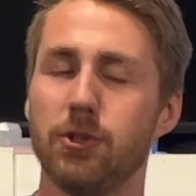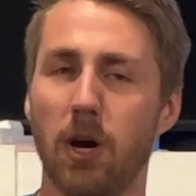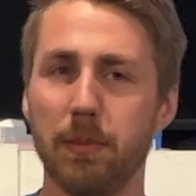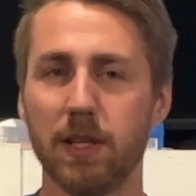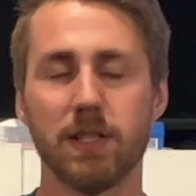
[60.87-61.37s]

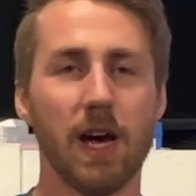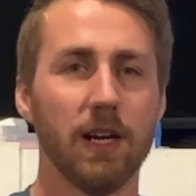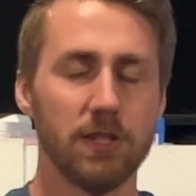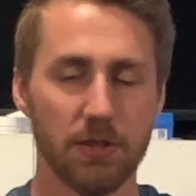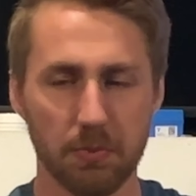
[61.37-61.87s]
shot me a
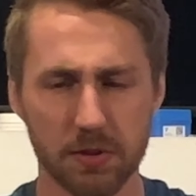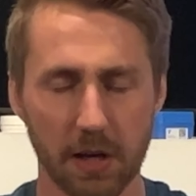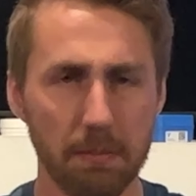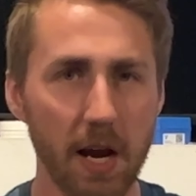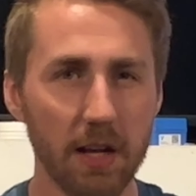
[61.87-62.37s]
text, was
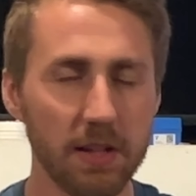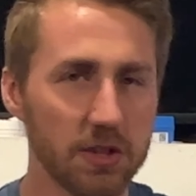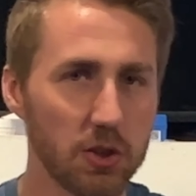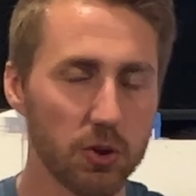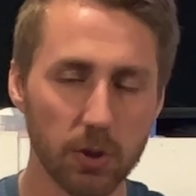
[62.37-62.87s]
like, man,
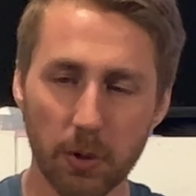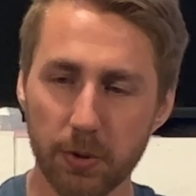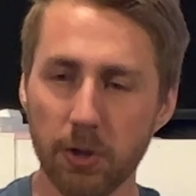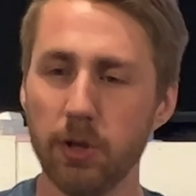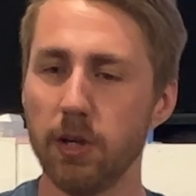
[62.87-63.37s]
this is so
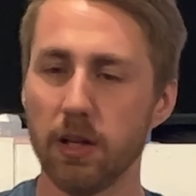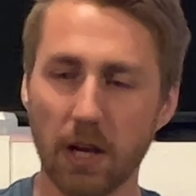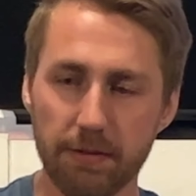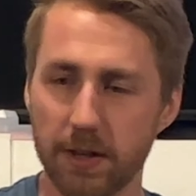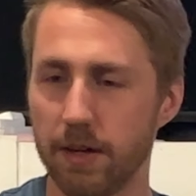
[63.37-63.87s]
good, I
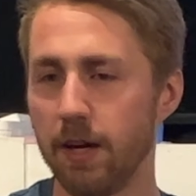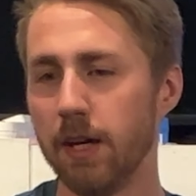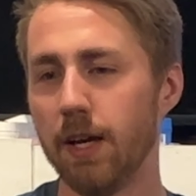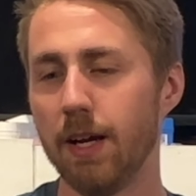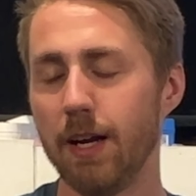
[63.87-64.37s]
love it.
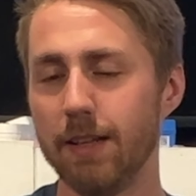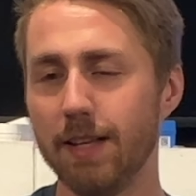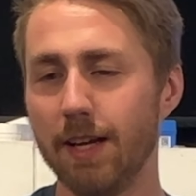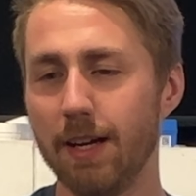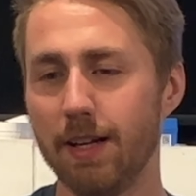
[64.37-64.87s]
And
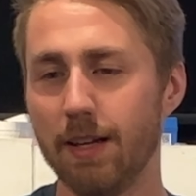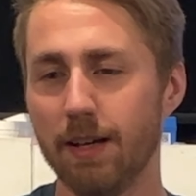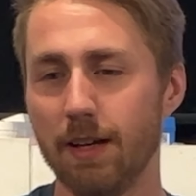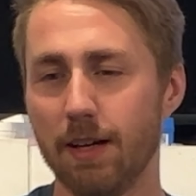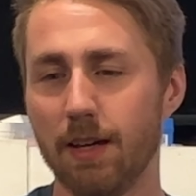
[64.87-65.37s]
then
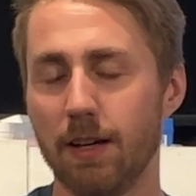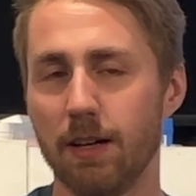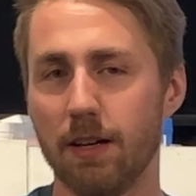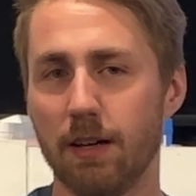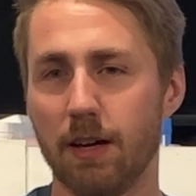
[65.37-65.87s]

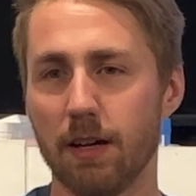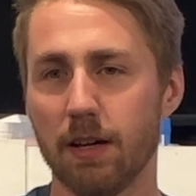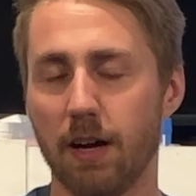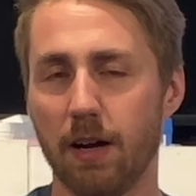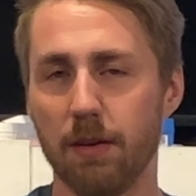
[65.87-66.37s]

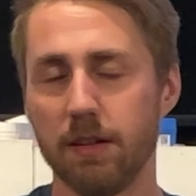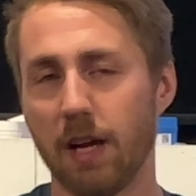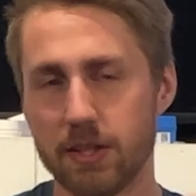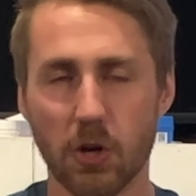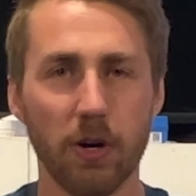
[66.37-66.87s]

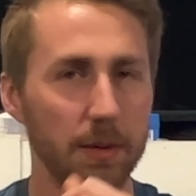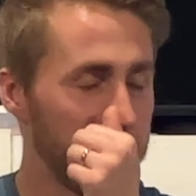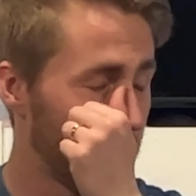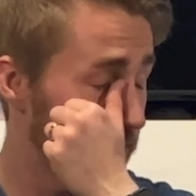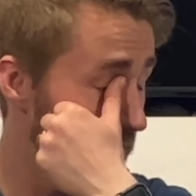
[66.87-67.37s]
I saw him
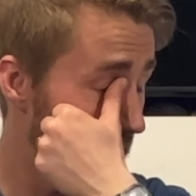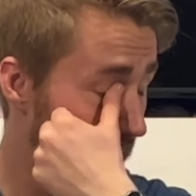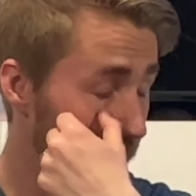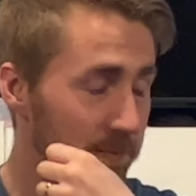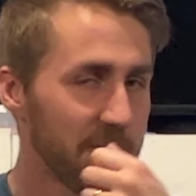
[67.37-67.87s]
the next
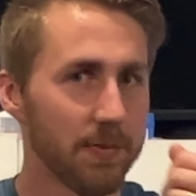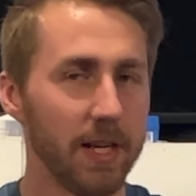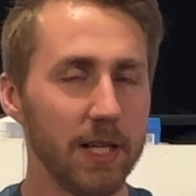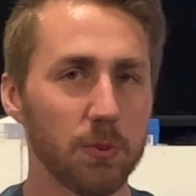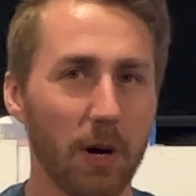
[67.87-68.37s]
day,
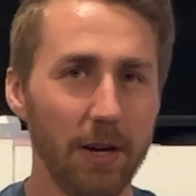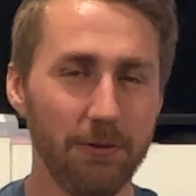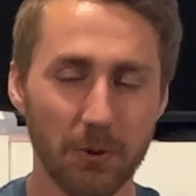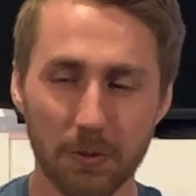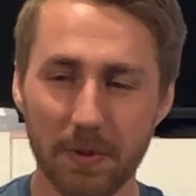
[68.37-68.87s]
and his
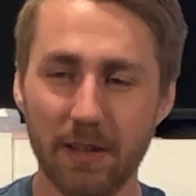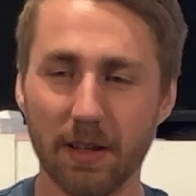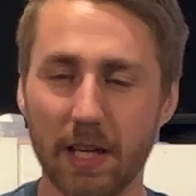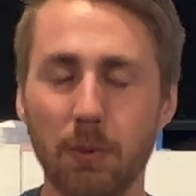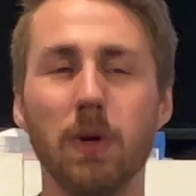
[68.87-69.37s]
wife told me
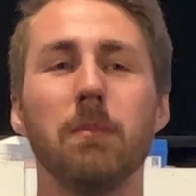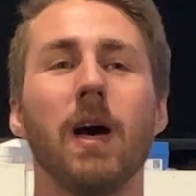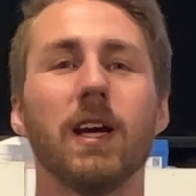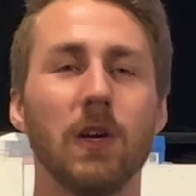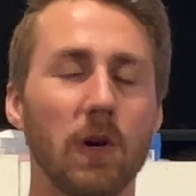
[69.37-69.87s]
that he went
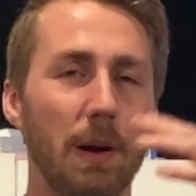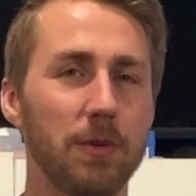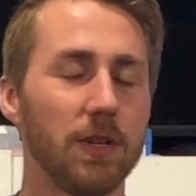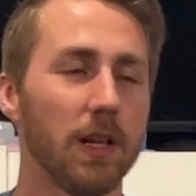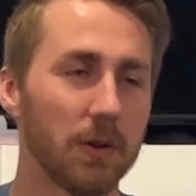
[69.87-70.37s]
back and
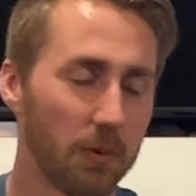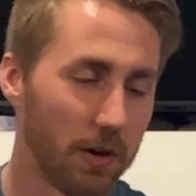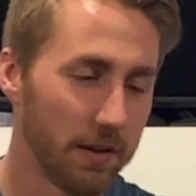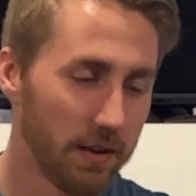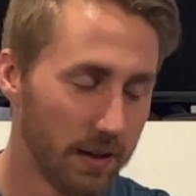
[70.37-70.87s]
grabbed another
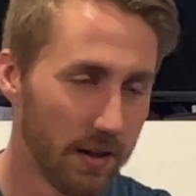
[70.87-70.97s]
one,